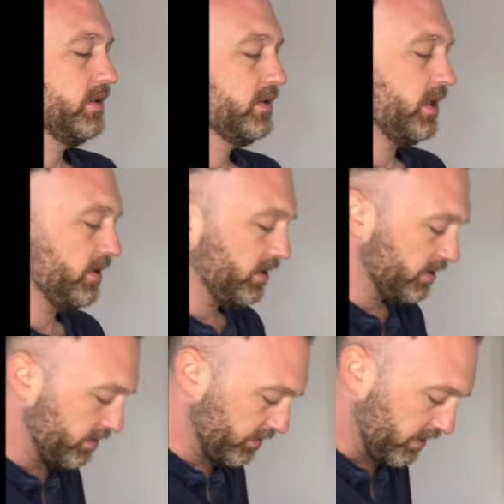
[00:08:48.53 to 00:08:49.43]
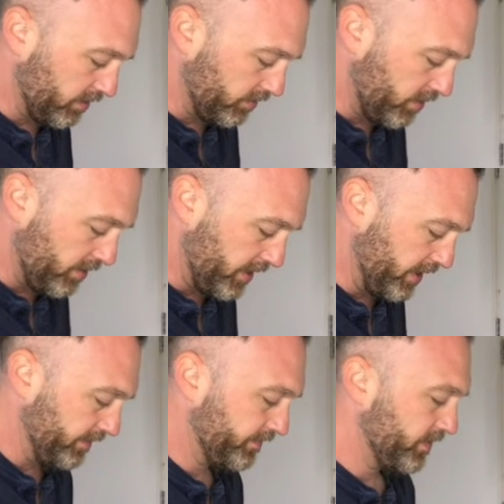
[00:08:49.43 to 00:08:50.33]
so, oh no, I ruined it.
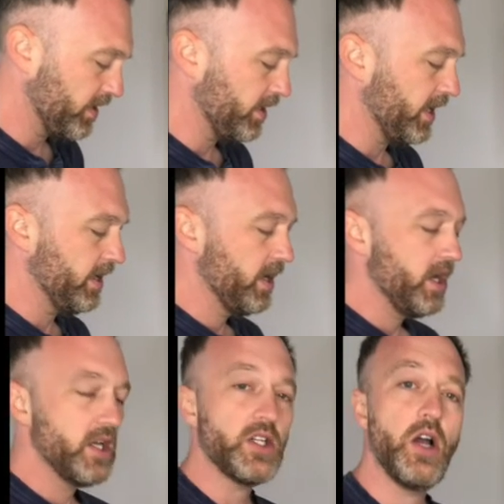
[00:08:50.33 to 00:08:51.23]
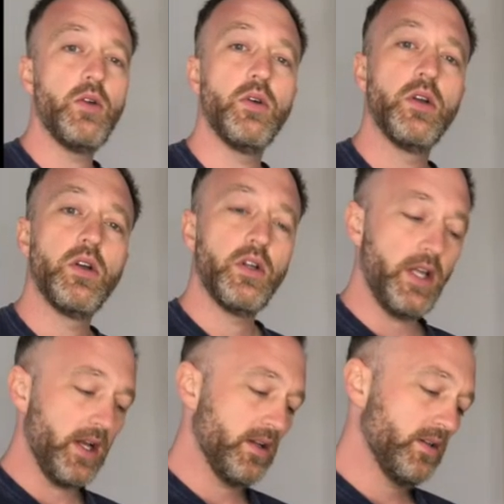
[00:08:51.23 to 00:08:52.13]
Okay, so,
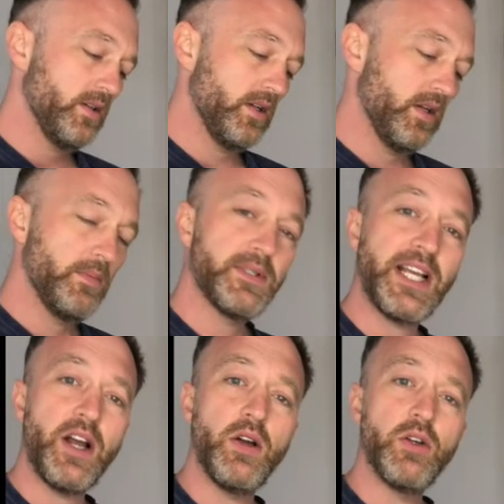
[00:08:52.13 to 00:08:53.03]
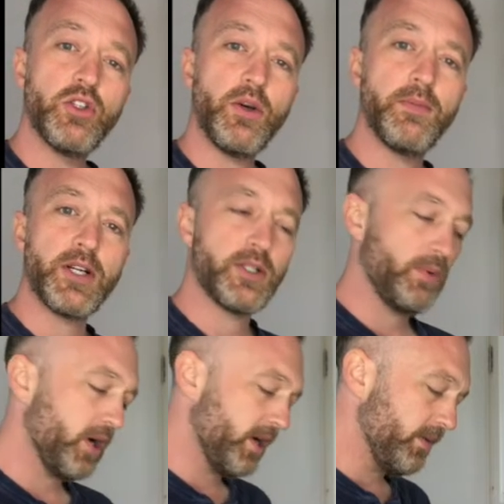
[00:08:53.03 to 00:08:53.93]
yeah, potato, top of mashed
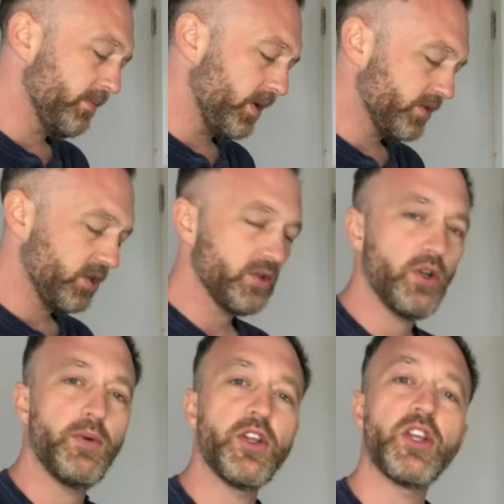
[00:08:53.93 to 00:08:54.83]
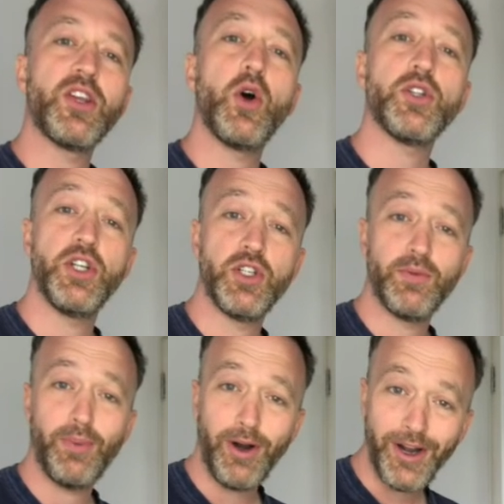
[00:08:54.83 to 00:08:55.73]
pie, top of the cottage
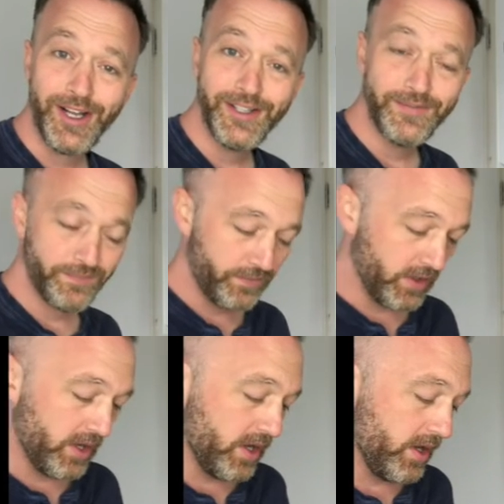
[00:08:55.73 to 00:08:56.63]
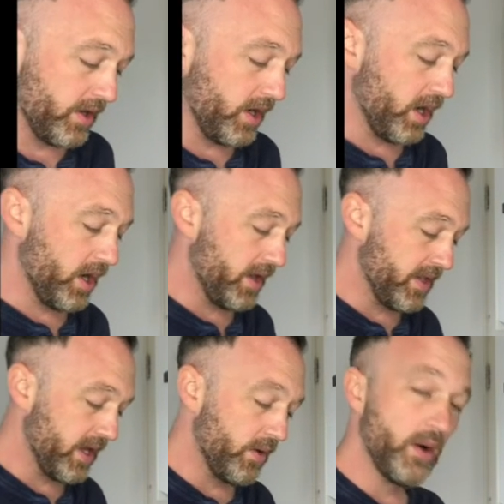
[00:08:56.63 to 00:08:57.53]
pie, and
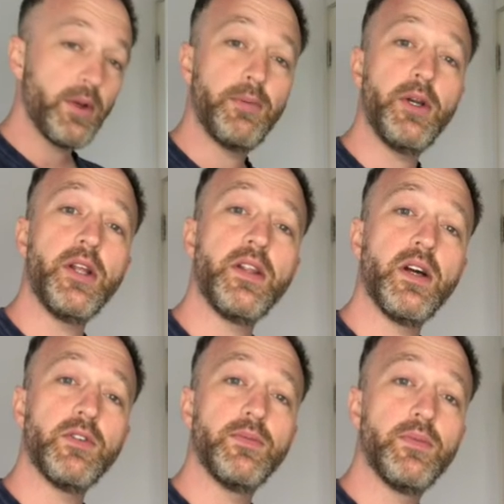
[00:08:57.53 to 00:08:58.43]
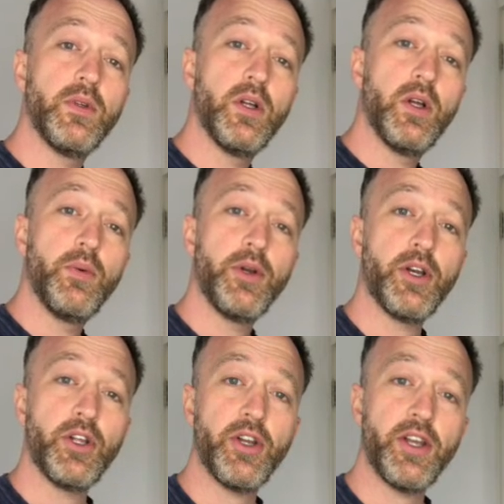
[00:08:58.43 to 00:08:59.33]
now I'm going to put it in the oven. We're going
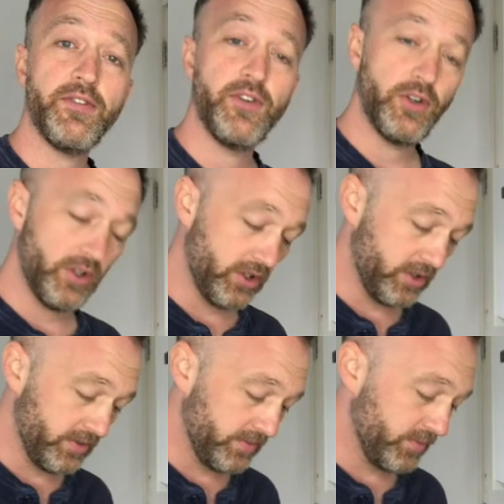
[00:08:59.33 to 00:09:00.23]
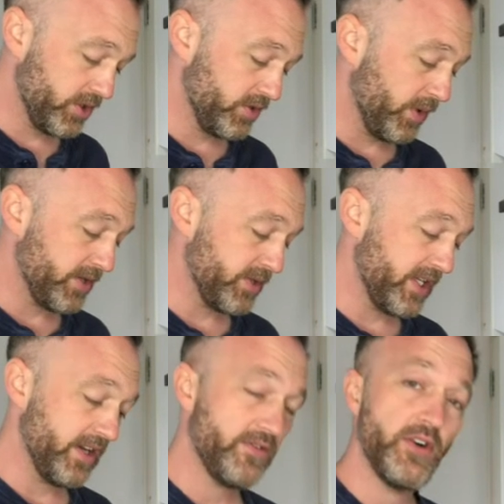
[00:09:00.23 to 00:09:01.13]
to cook it for, just wait till it's
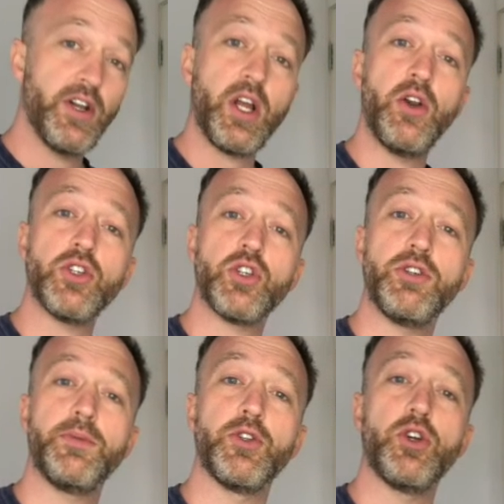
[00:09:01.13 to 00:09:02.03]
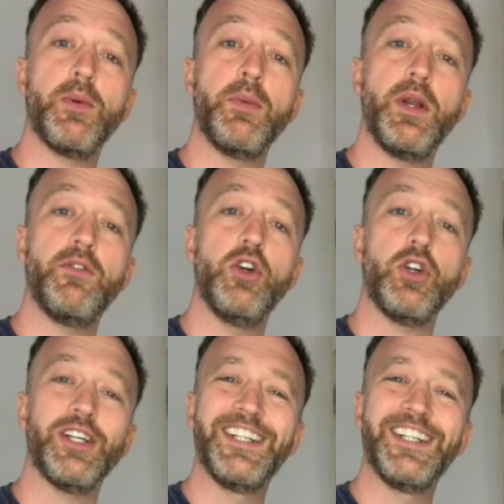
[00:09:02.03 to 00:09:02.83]
heated through and it go nice and crispy on top, and then we'll have a look